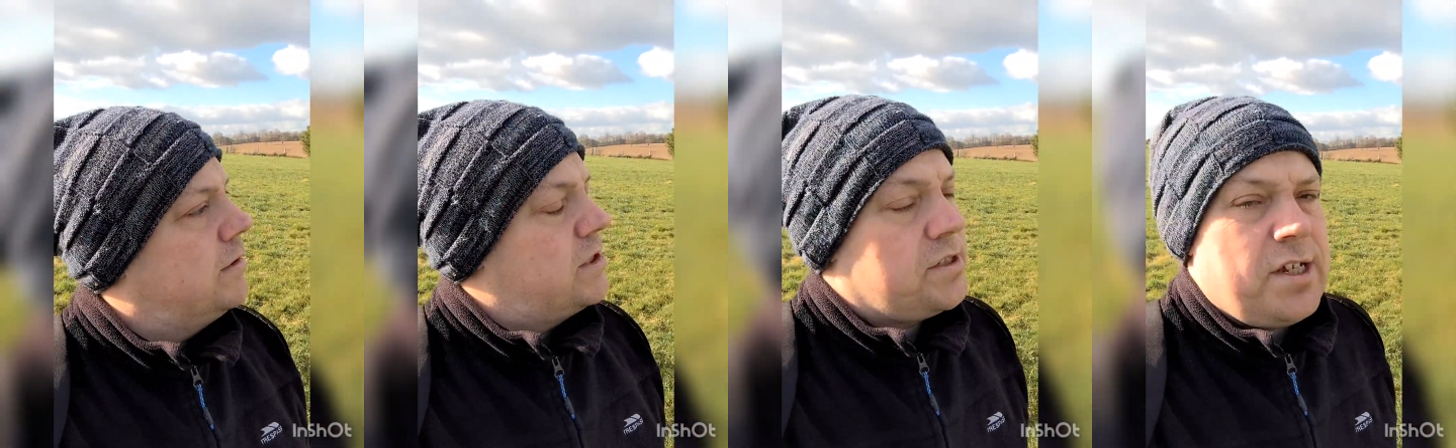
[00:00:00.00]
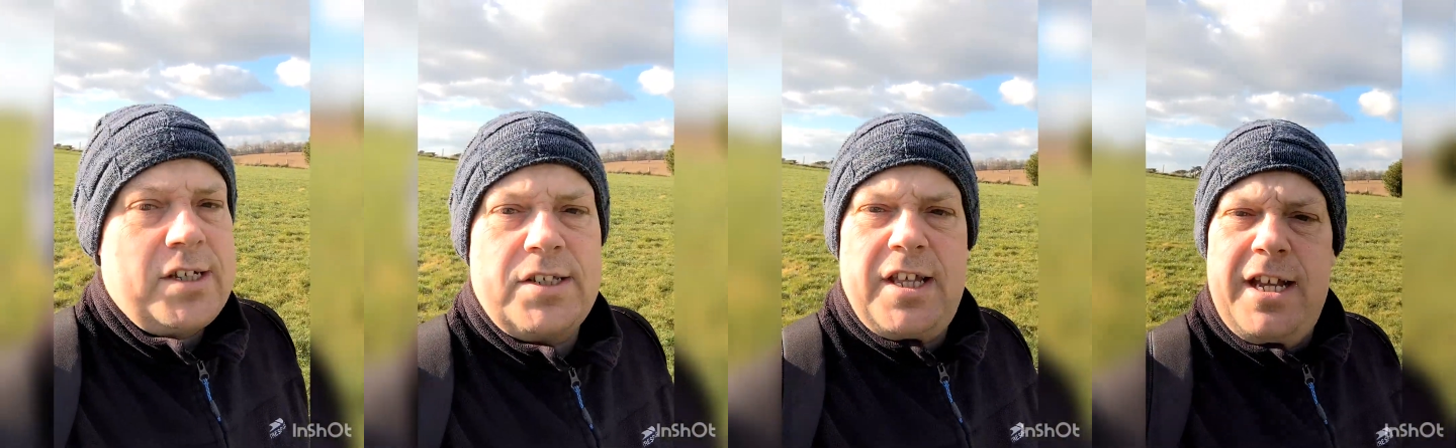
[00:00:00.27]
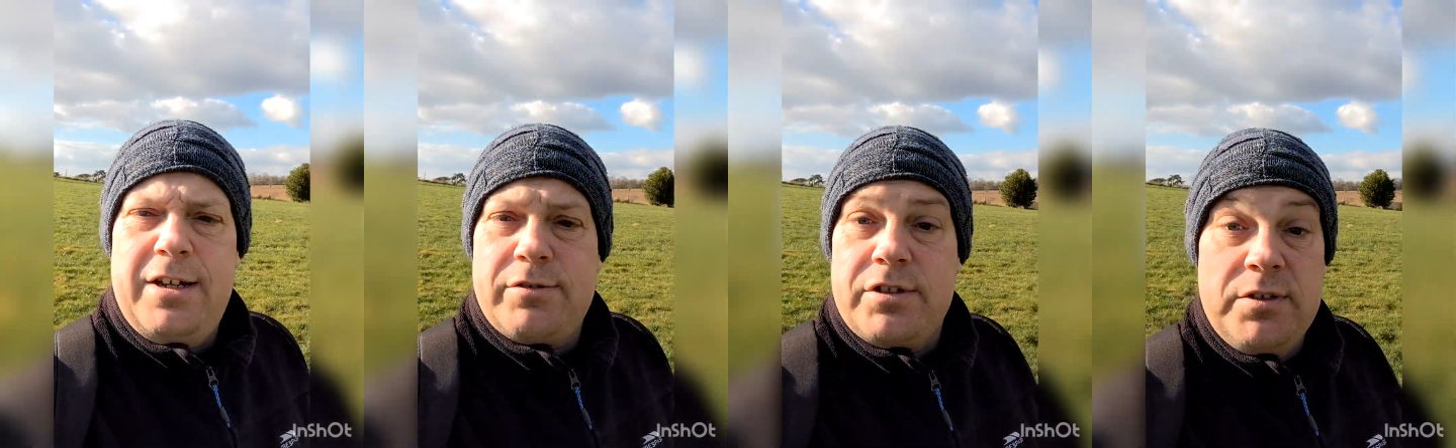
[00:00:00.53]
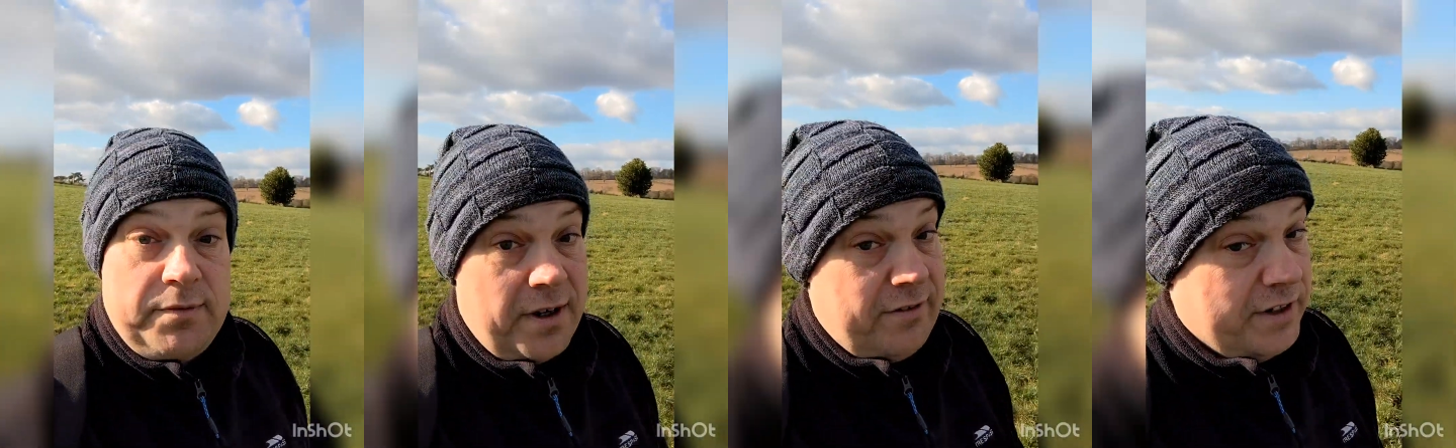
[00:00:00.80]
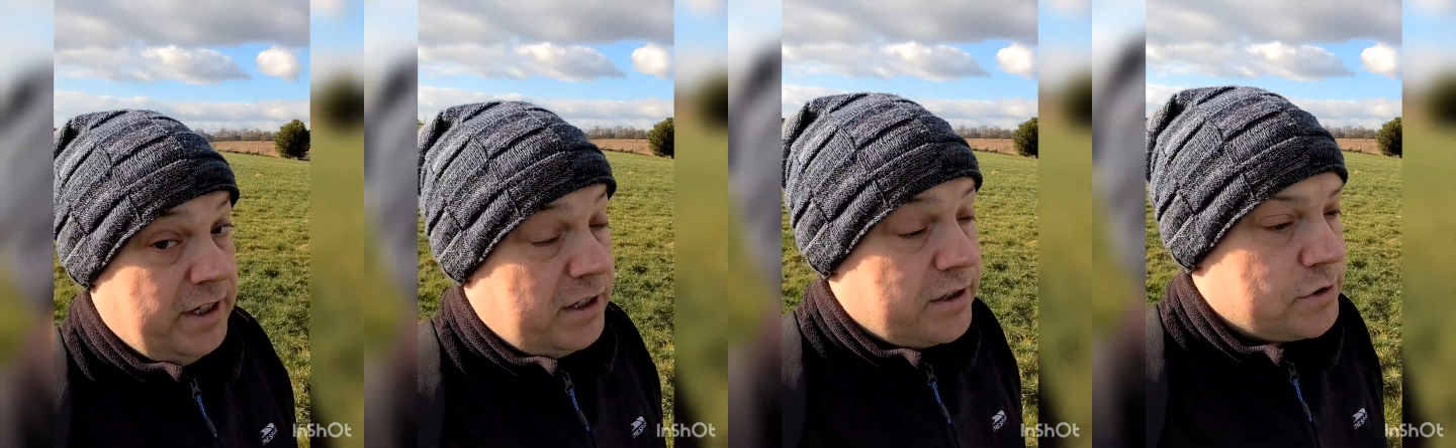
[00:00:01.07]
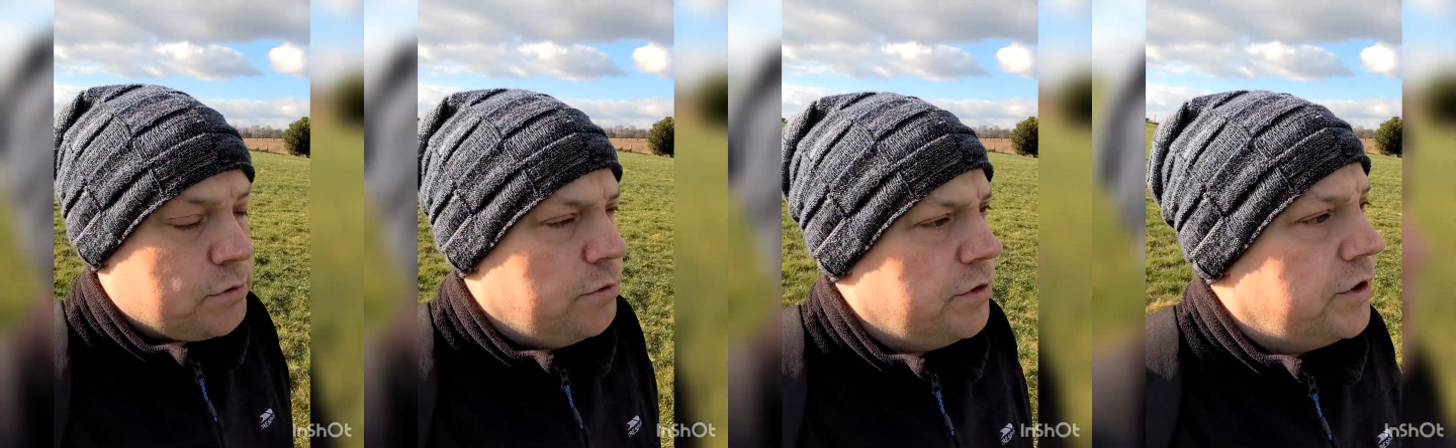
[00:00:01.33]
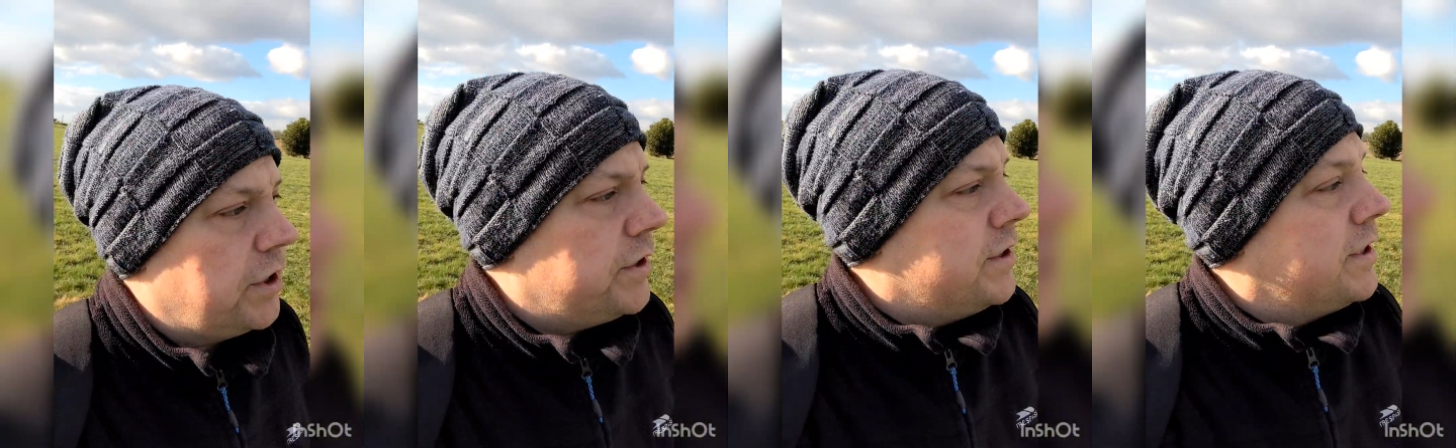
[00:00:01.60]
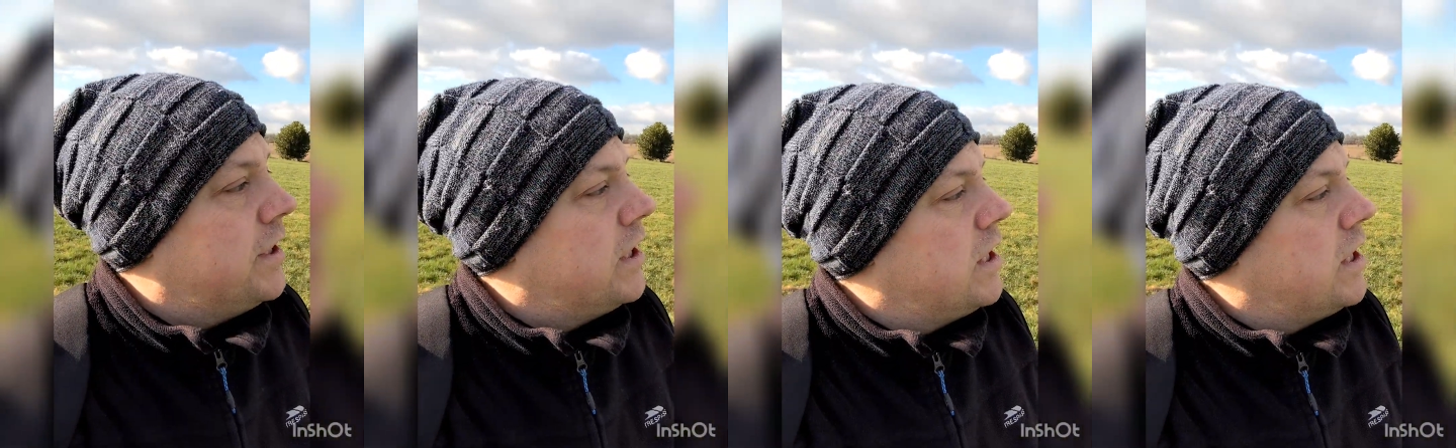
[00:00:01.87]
The size of the house is very nice, Corndon.